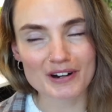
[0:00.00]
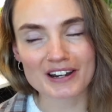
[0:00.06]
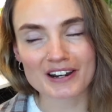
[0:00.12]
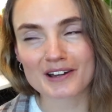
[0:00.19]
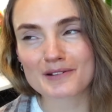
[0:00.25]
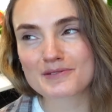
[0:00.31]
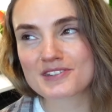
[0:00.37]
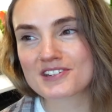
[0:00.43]
and
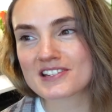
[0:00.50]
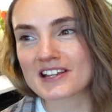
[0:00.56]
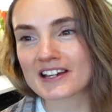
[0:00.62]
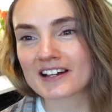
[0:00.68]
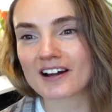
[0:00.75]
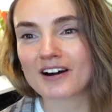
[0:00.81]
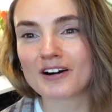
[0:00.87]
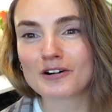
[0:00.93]
I was just
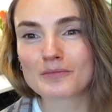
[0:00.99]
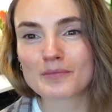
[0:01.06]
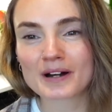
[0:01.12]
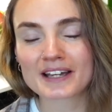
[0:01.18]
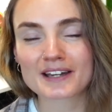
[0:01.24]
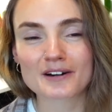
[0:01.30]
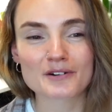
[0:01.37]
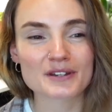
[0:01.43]
like, oh
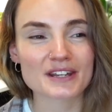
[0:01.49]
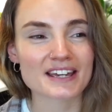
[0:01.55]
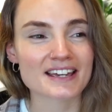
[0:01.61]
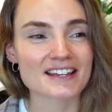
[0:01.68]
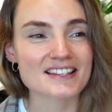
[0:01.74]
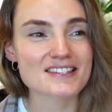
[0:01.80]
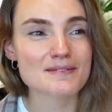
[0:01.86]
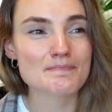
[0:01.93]
my God,
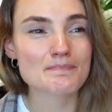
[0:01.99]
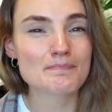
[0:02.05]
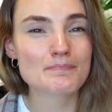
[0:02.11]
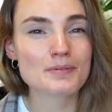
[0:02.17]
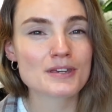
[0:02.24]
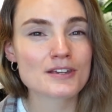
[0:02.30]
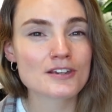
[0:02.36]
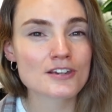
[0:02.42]
it's
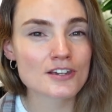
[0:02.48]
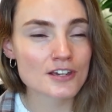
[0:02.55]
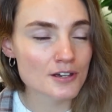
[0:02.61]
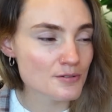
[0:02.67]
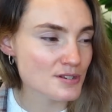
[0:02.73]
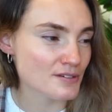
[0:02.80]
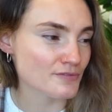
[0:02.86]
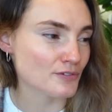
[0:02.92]

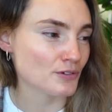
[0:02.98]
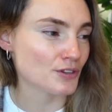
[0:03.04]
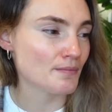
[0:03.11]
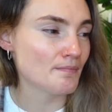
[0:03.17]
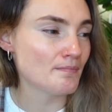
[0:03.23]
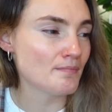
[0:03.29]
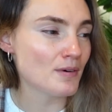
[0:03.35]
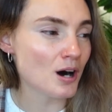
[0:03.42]
beautiful. The
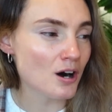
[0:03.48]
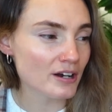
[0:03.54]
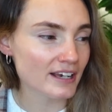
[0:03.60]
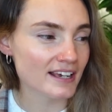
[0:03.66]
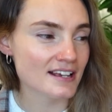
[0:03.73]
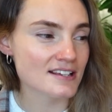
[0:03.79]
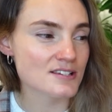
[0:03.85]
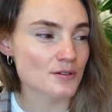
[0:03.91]

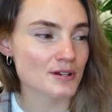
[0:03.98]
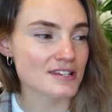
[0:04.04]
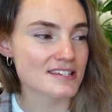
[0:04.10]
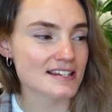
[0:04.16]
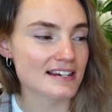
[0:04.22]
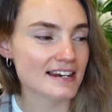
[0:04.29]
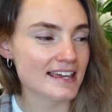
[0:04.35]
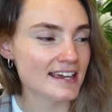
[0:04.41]
markings on
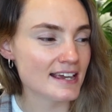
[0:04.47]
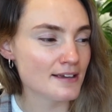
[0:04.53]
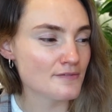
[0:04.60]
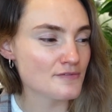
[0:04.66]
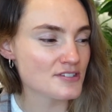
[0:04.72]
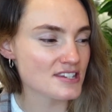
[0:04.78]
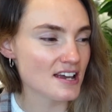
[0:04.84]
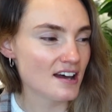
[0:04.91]
its
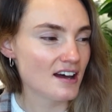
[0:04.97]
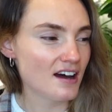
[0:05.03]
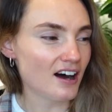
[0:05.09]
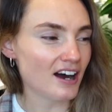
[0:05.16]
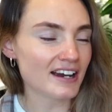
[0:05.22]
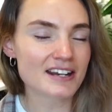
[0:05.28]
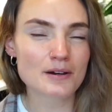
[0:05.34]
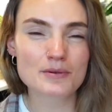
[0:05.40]
leaves.
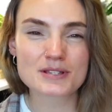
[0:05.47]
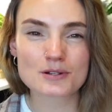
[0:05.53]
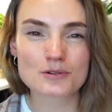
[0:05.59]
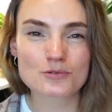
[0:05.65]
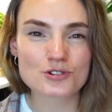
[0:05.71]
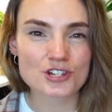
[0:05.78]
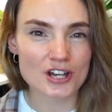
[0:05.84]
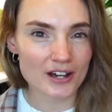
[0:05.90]
I know it's
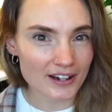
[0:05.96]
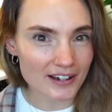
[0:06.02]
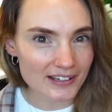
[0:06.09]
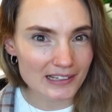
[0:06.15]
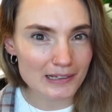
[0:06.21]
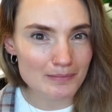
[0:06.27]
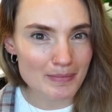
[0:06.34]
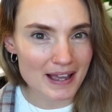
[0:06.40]
called
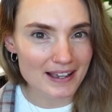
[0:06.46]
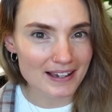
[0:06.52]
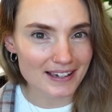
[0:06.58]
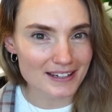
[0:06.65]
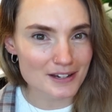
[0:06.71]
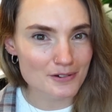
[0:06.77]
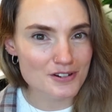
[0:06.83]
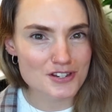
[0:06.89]
turtleback
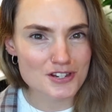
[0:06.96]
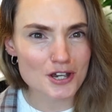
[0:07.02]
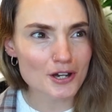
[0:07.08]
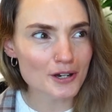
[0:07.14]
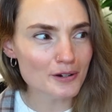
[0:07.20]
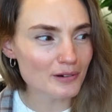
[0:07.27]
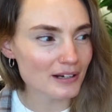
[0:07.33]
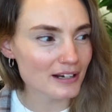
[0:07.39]
and you can
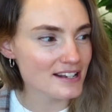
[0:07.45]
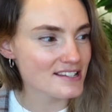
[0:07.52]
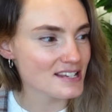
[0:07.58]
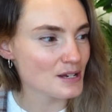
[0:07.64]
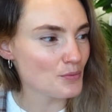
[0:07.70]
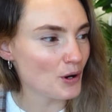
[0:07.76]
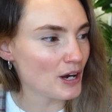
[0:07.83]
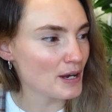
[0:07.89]
totally
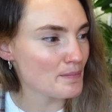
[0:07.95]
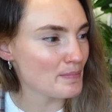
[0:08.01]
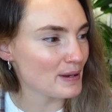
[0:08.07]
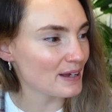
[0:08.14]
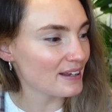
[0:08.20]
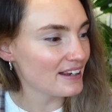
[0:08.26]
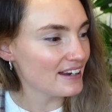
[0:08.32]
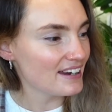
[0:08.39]
see why,
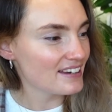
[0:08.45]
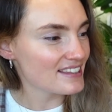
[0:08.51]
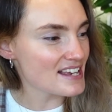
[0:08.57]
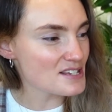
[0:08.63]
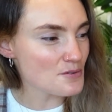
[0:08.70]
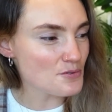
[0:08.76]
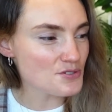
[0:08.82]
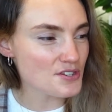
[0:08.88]
but
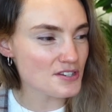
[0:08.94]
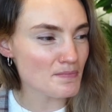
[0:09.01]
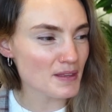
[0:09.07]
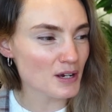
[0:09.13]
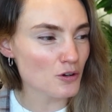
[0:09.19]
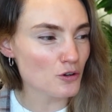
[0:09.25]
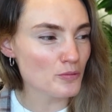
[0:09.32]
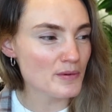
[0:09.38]
there's also
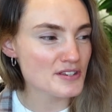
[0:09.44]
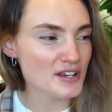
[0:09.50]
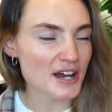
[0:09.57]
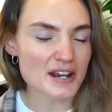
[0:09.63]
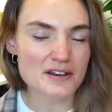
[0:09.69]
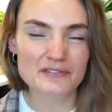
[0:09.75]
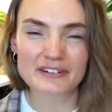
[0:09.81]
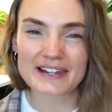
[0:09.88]
something almost
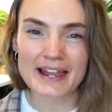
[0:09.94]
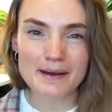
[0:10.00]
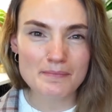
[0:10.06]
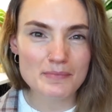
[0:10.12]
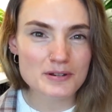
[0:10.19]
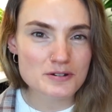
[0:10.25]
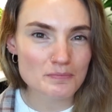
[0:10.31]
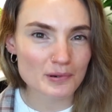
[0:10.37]
kind of
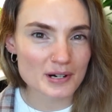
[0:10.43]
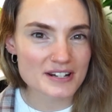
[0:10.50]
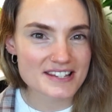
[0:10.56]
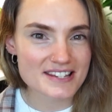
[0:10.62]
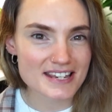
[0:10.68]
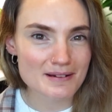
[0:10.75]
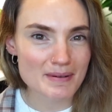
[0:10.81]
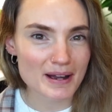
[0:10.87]
leopard
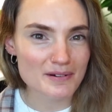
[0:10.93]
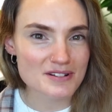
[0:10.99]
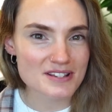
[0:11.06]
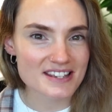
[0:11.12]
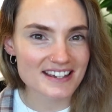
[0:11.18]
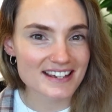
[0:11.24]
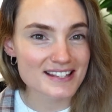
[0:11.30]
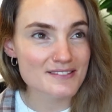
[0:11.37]
printy about
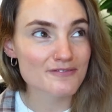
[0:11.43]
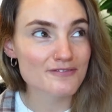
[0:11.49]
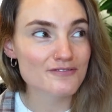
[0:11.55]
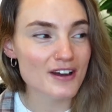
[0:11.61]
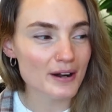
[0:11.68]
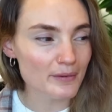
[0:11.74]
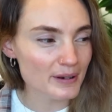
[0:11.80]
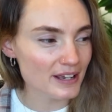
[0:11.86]
it. It's
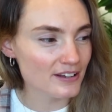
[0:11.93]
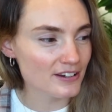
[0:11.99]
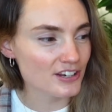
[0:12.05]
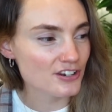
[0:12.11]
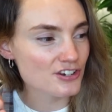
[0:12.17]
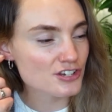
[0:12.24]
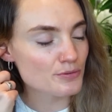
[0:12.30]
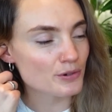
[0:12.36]
very
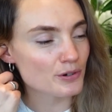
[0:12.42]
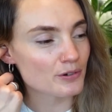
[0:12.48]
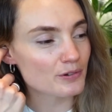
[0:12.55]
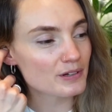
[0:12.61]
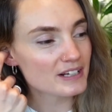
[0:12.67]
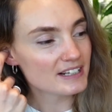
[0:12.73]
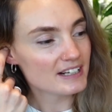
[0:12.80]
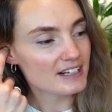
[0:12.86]
unusual.